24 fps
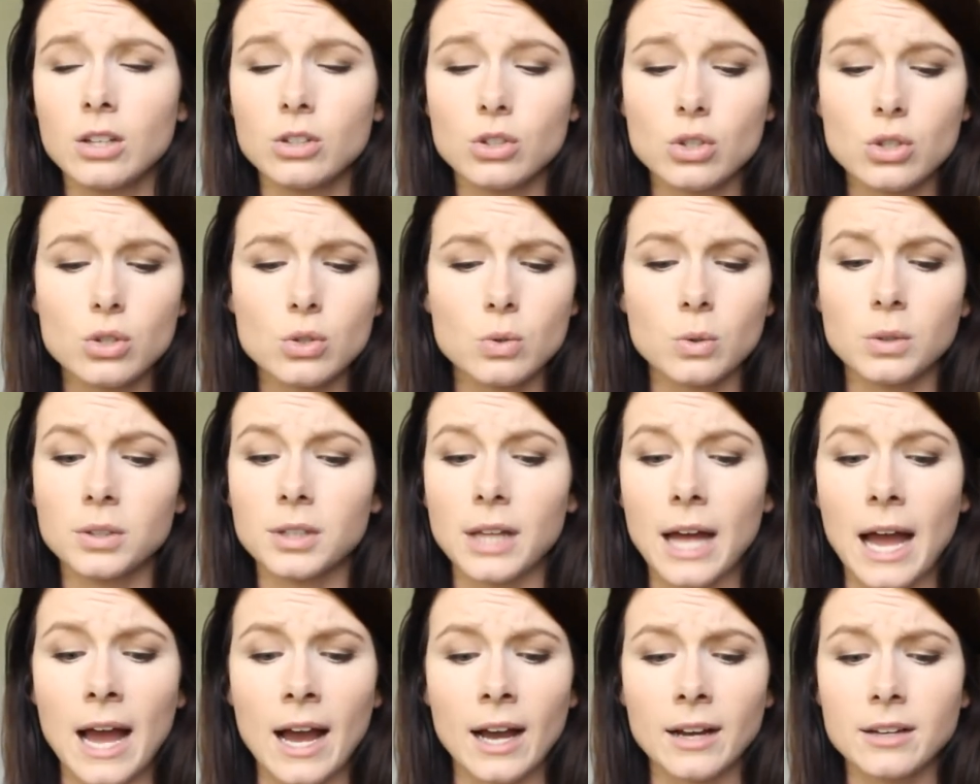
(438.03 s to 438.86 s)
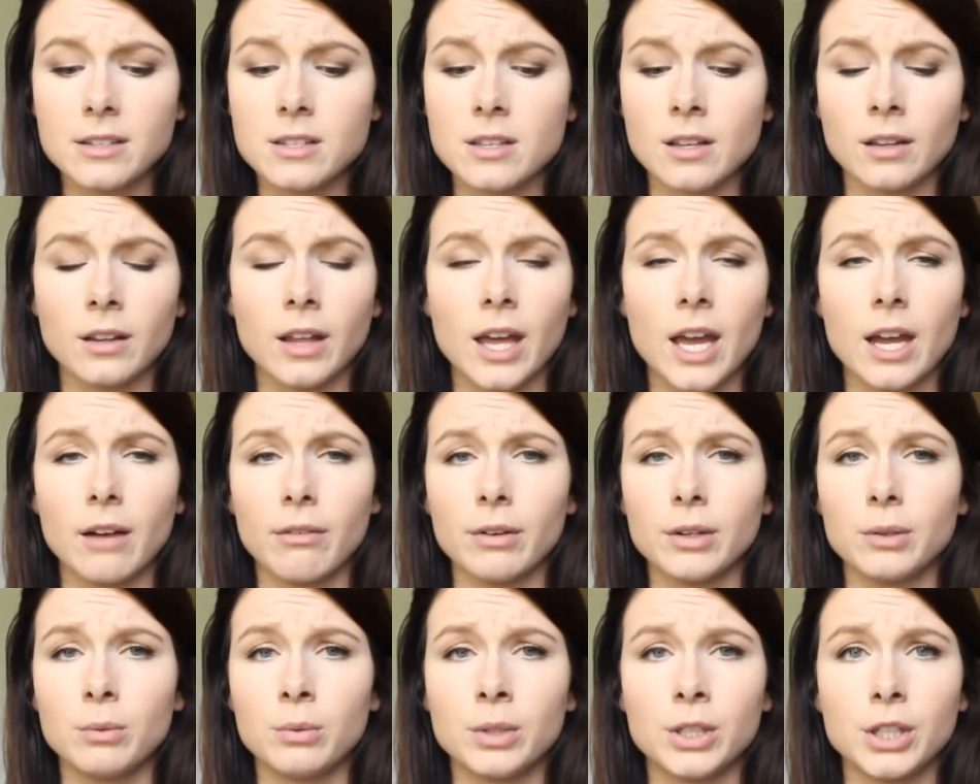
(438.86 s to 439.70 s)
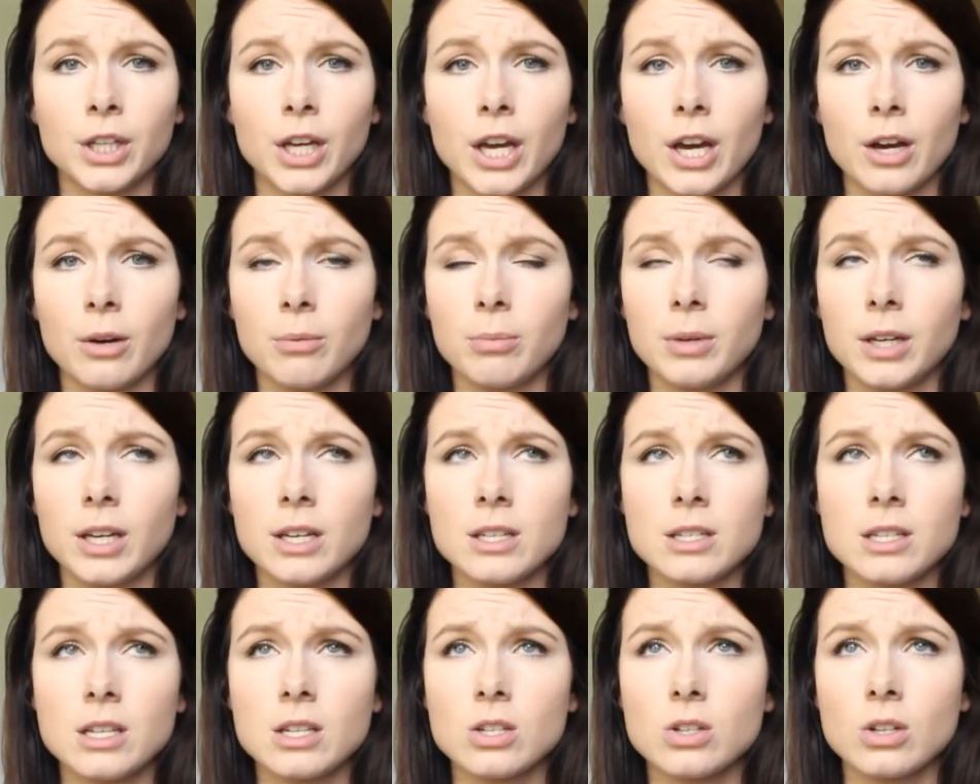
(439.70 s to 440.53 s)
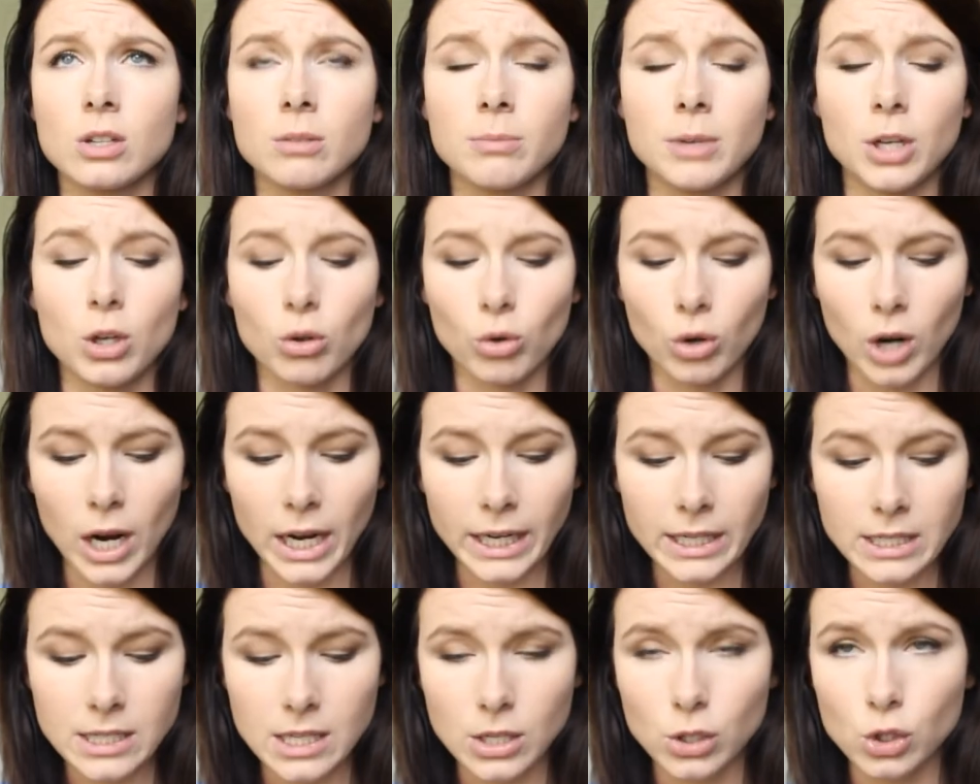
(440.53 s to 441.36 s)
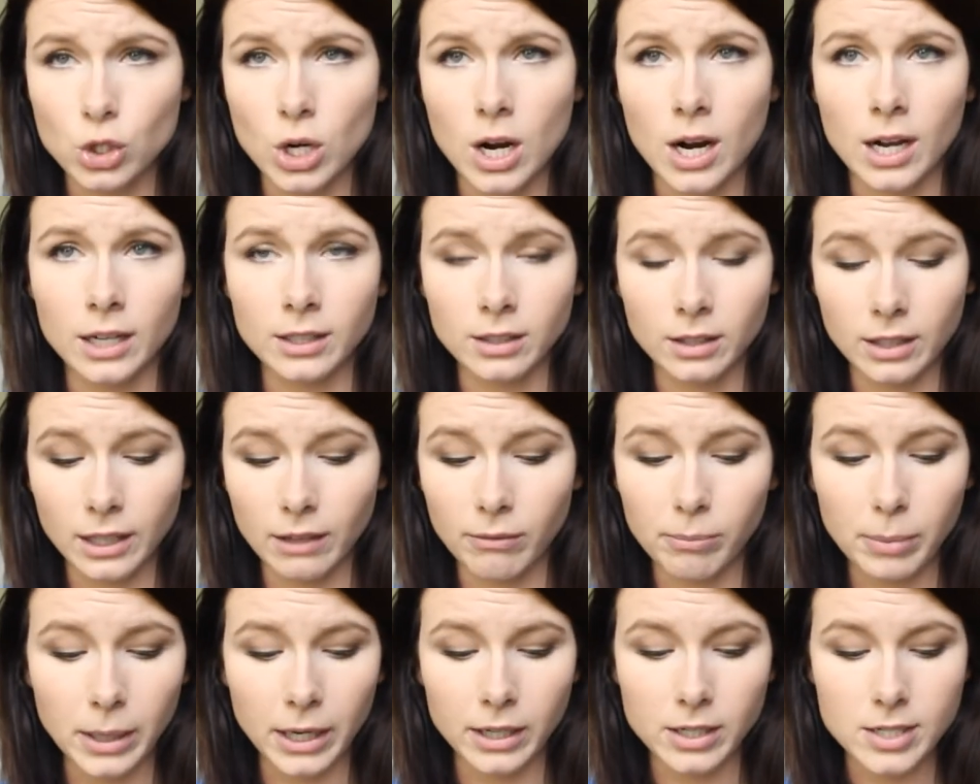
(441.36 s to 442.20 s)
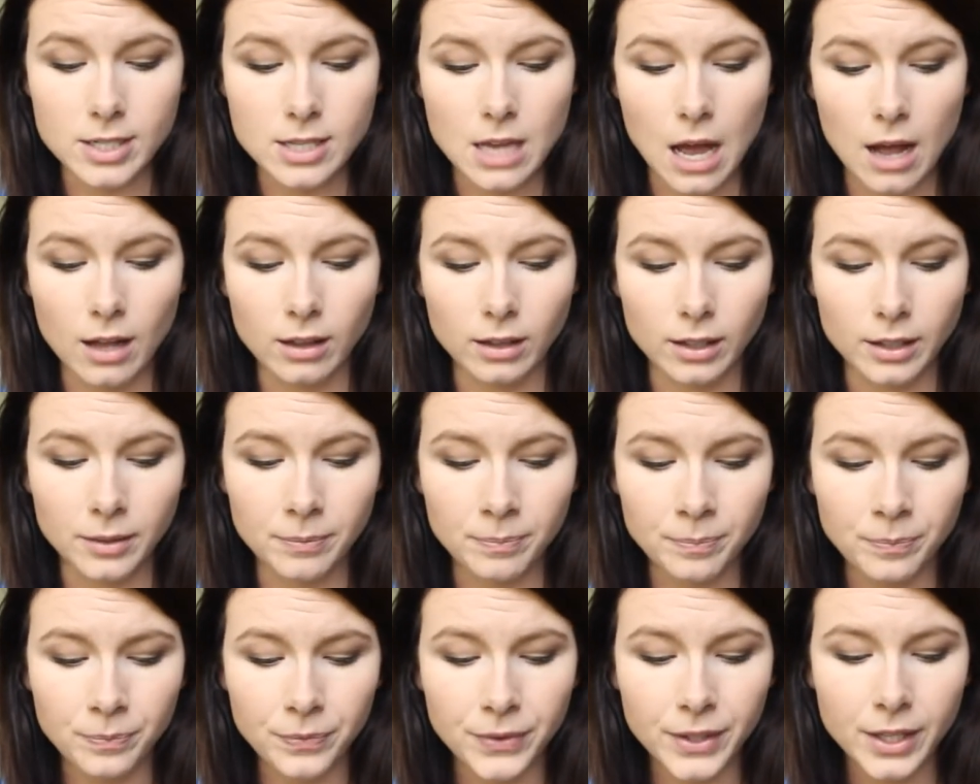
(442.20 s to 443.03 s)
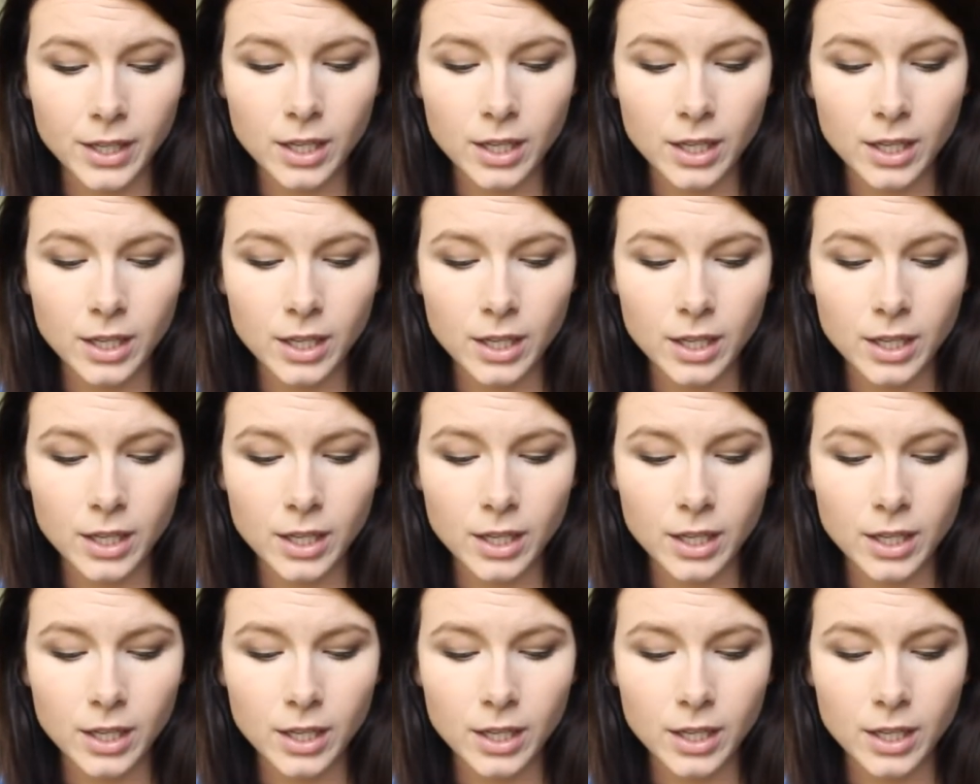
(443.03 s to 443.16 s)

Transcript: just relax and let everyone go, because it's going to be crazy trying to leave Parris Island.